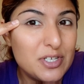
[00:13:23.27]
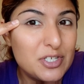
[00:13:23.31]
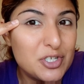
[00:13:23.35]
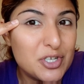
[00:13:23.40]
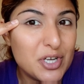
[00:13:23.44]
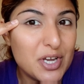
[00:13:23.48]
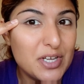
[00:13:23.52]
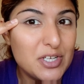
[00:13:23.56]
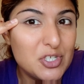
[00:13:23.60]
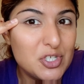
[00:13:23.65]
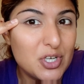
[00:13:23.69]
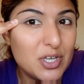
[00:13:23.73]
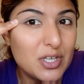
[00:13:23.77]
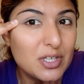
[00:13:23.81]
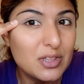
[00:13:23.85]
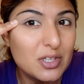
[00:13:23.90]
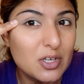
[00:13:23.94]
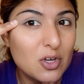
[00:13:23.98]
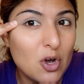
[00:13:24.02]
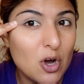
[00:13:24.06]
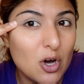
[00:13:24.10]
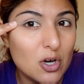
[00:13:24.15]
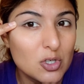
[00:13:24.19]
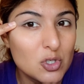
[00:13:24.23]
changing the
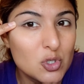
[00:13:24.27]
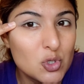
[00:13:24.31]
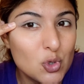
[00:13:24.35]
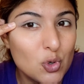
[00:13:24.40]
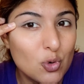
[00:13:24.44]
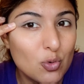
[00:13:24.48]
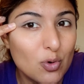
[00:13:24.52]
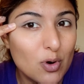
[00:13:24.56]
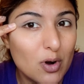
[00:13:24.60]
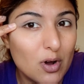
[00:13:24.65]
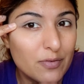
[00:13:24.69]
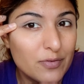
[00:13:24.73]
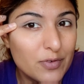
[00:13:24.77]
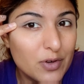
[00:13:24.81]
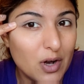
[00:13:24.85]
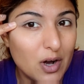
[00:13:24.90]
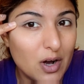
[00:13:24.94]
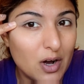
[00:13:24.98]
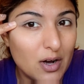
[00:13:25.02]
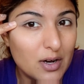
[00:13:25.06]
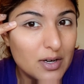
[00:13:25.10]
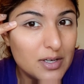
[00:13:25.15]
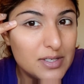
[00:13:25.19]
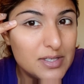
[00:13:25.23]
contour of your
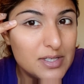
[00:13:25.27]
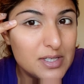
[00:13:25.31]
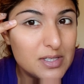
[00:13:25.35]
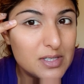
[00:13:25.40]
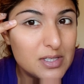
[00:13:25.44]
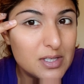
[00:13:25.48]
eyes.